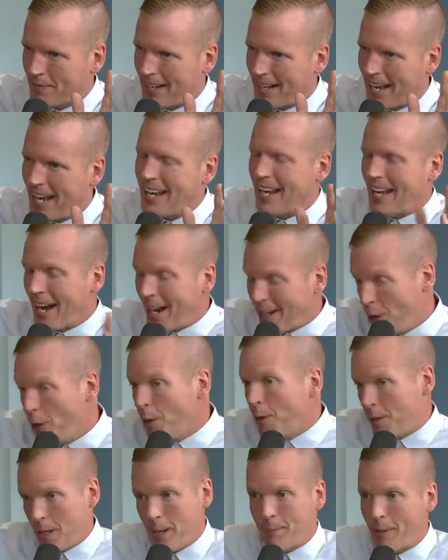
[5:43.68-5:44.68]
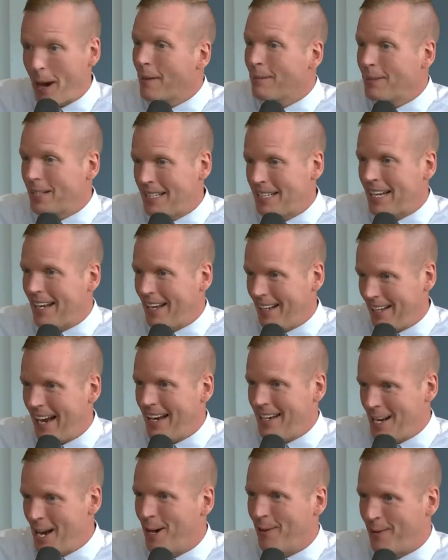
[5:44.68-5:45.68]
He probably did. I
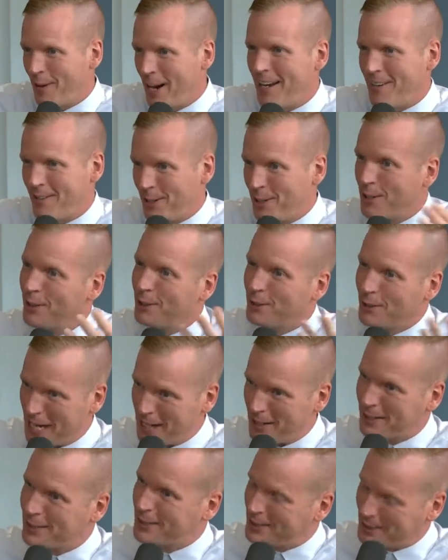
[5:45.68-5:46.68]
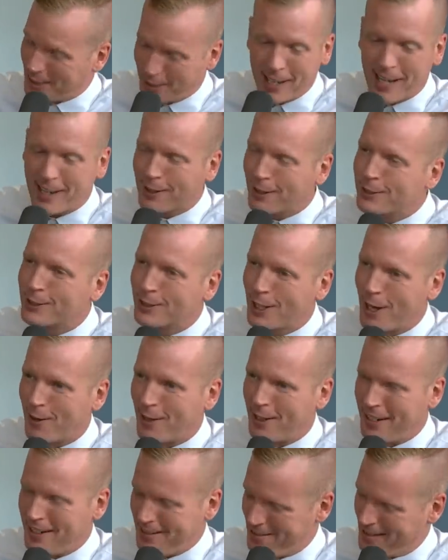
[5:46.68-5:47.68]
know, right. Still got to go
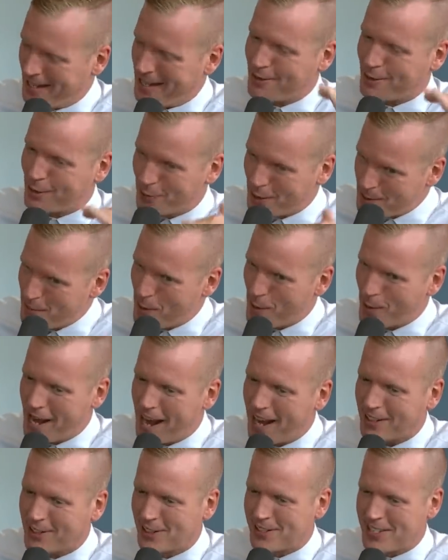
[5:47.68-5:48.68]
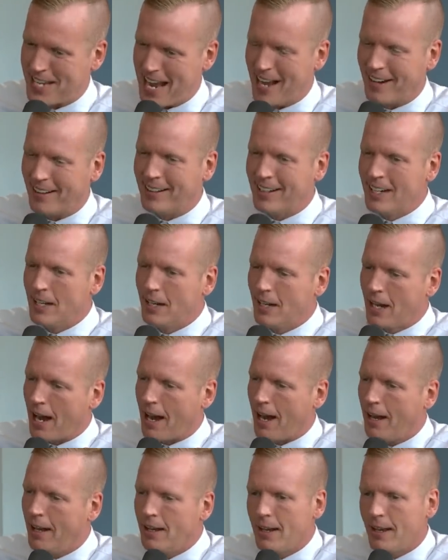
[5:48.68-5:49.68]
slower. Yeah. Like three more notches down.
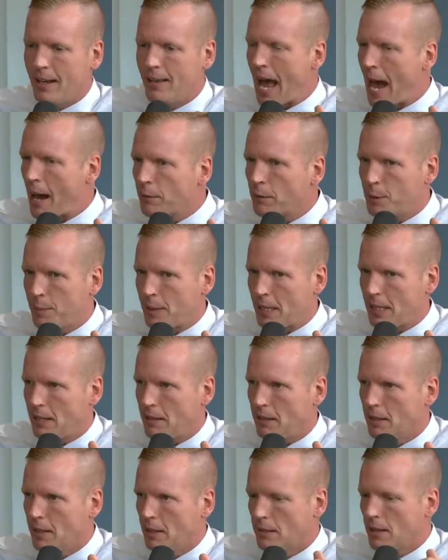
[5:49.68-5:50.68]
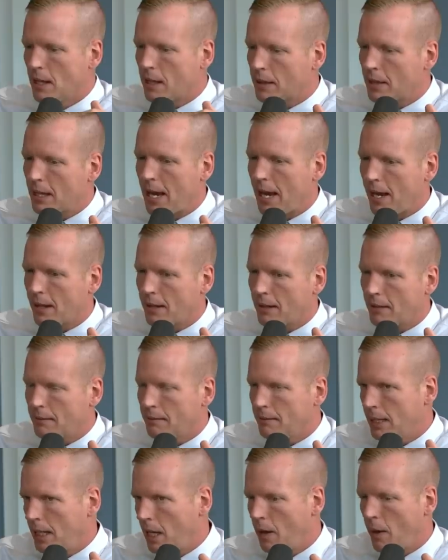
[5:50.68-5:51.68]
That would be the thing,
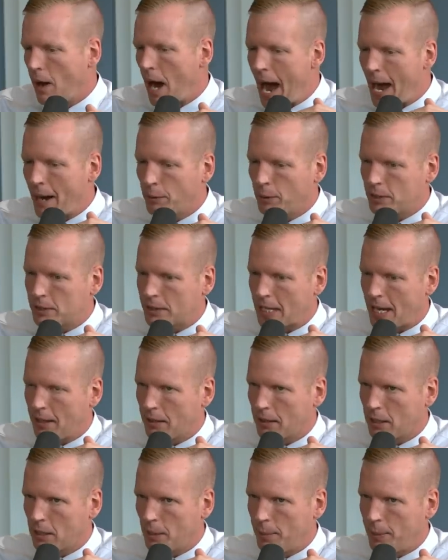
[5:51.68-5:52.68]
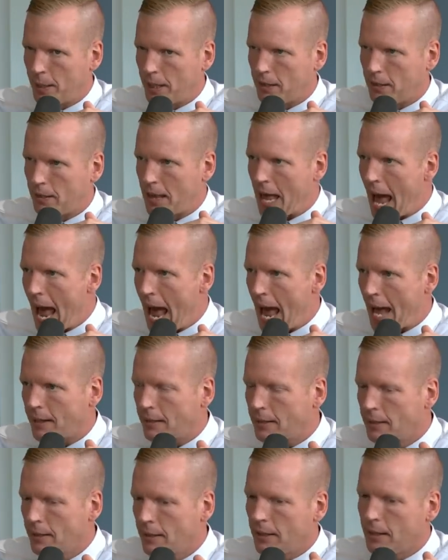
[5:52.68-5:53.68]
you know, I would say a little bit. That,
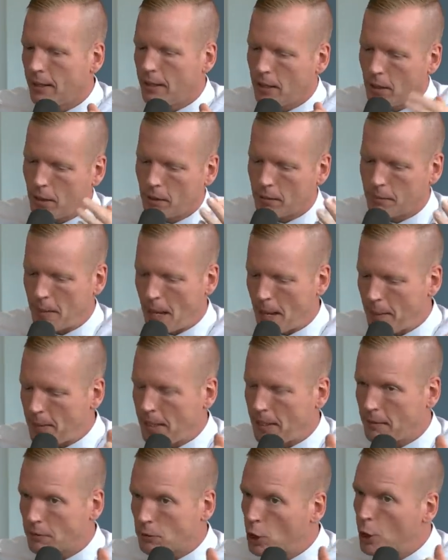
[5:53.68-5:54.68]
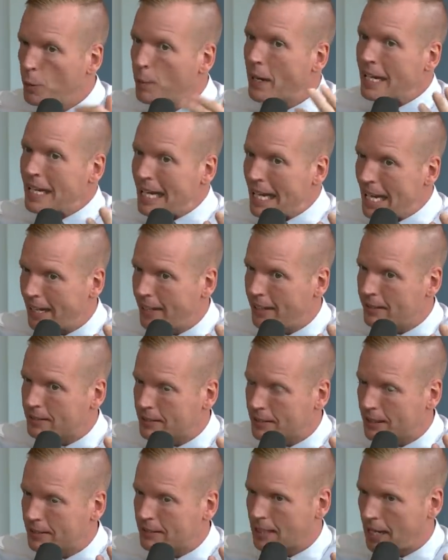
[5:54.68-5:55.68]
you know, maybe too many
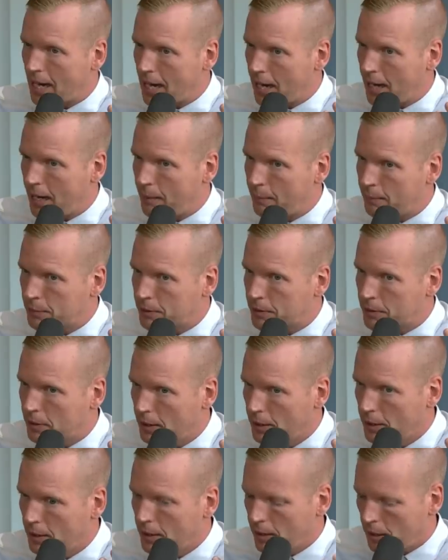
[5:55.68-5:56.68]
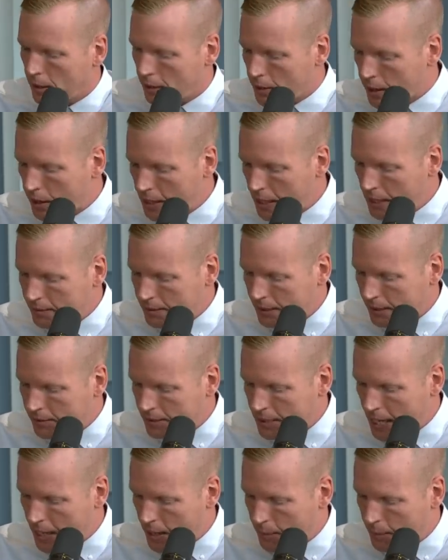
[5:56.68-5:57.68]
hits at times are the things that
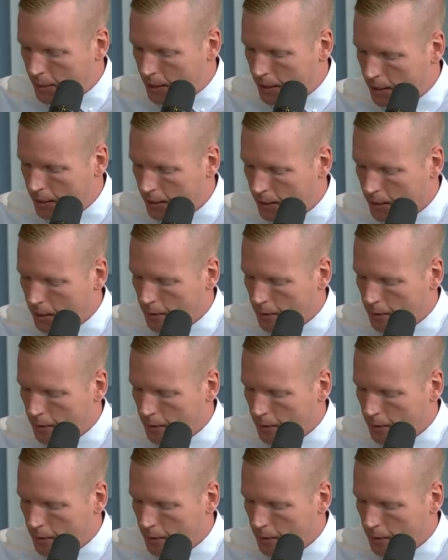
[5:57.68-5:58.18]
scare me.